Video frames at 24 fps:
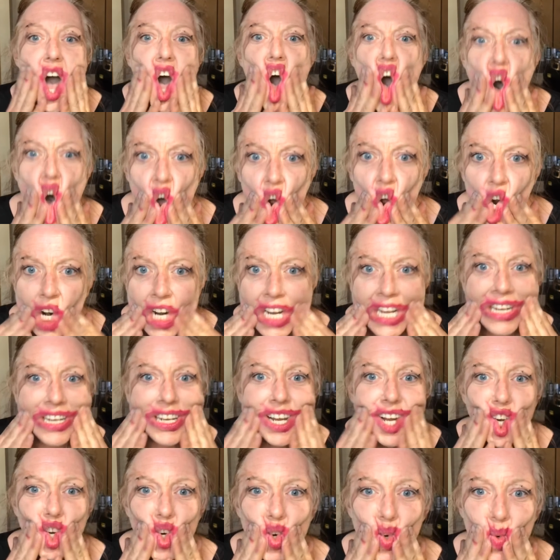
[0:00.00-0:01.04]
all right,
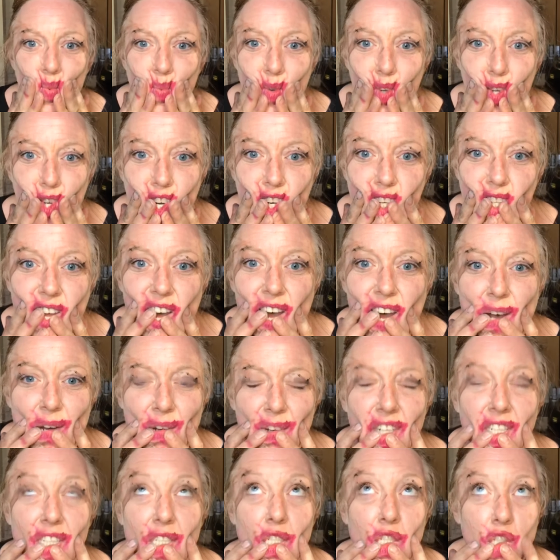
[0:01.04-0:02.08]
I hope you guys have
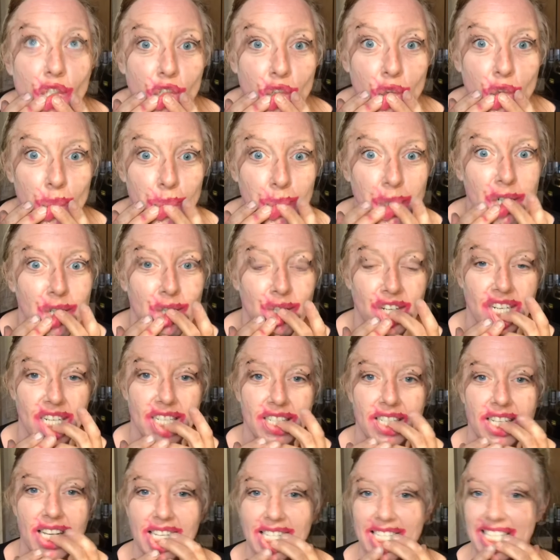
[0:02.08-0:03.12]
a super
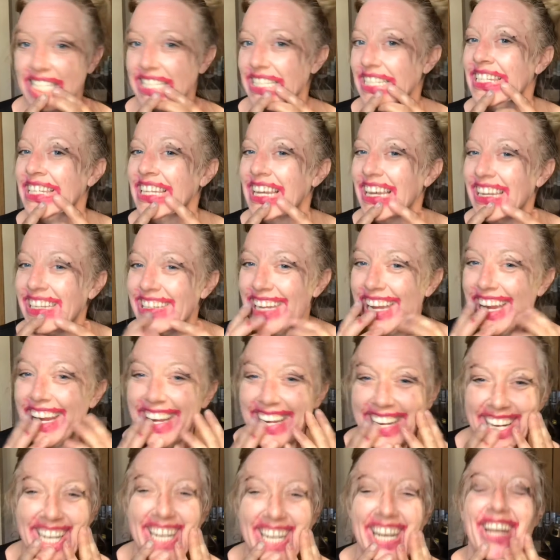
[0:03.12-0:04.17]
fantastic
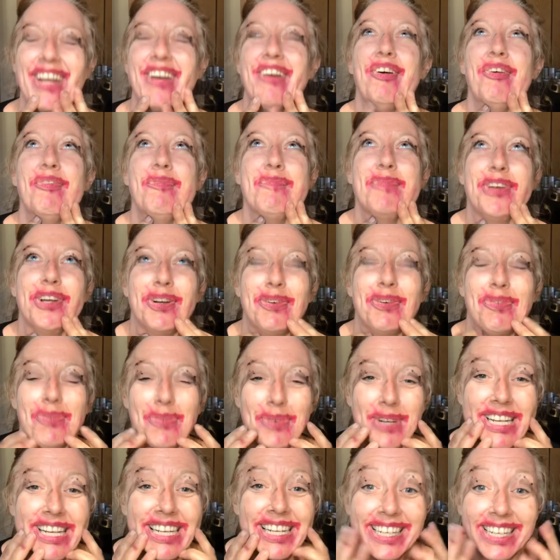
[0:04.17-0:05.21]
Sunday, and I hope your
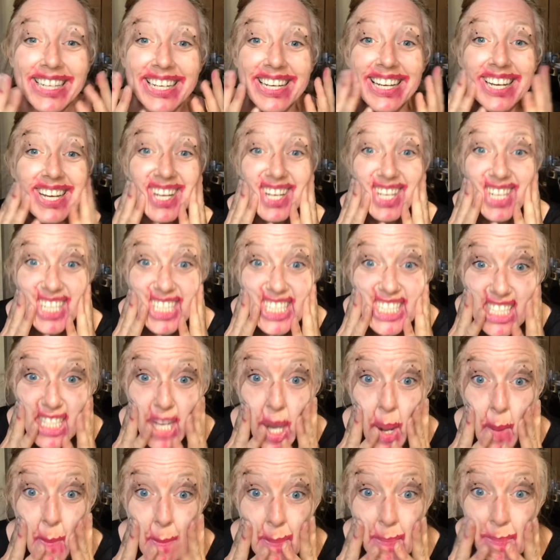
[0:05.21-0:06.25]
week is
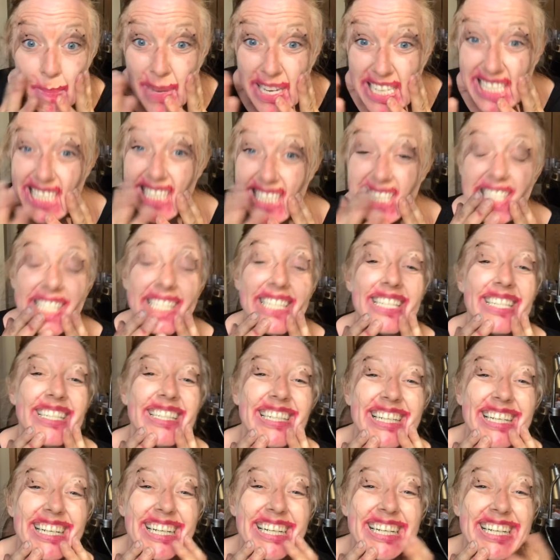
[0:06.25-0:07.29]
amazing.
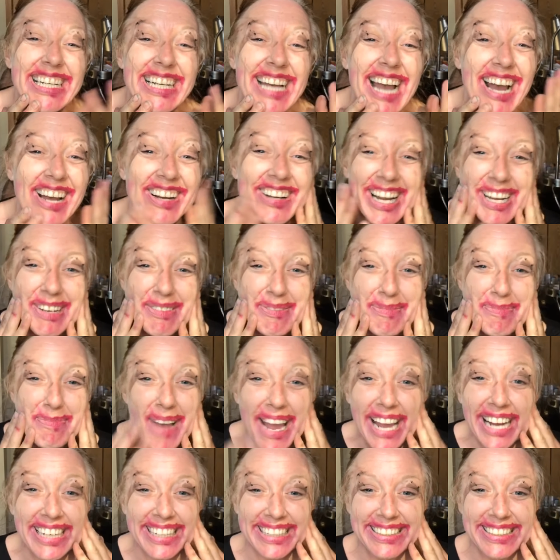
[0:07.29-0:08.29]
All right, bye.